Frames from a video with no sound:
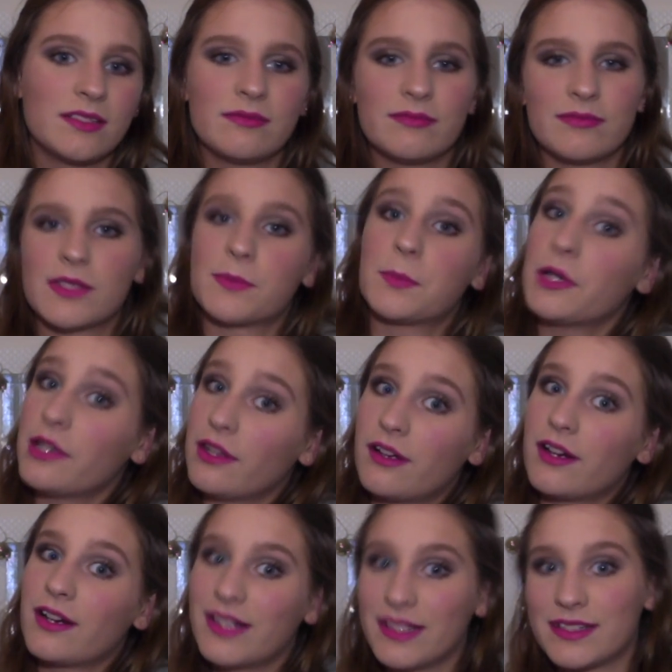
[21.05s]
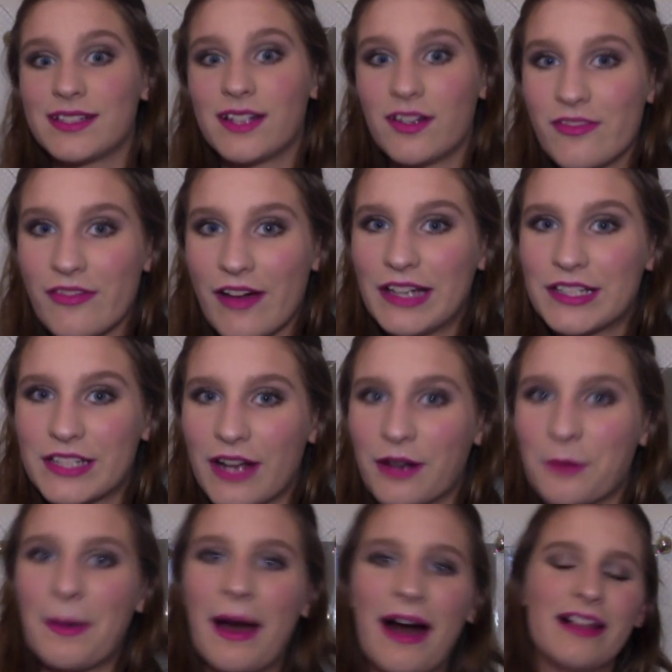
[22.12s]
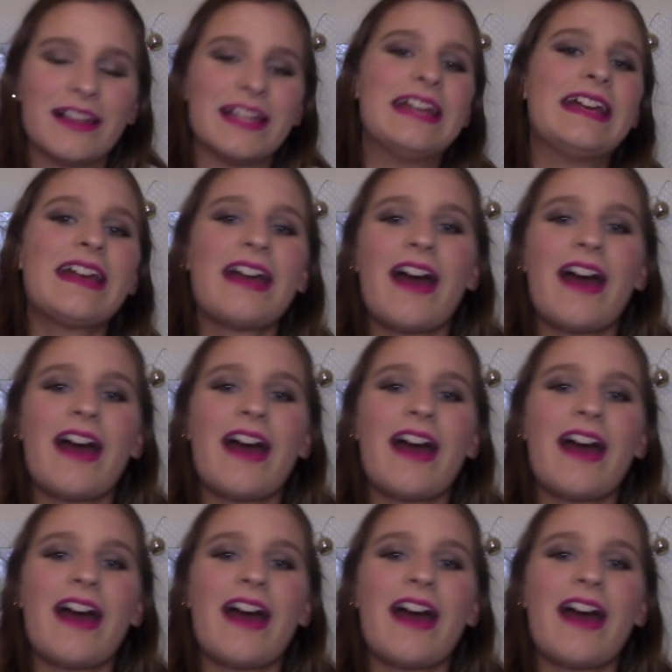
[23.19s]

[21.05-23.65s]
spoiler, it's an e.l.f. eyeshadow palette,